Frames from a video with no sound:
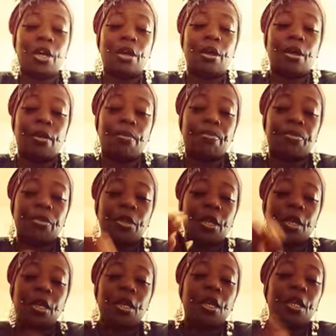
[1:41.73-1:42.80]
Um,
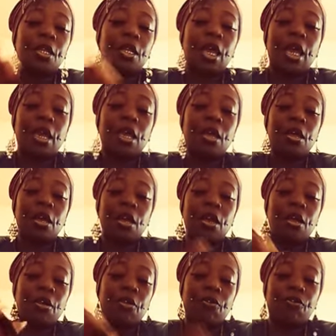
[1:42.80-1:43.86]
they could
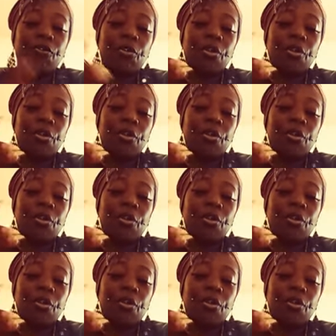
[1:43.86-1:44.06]
have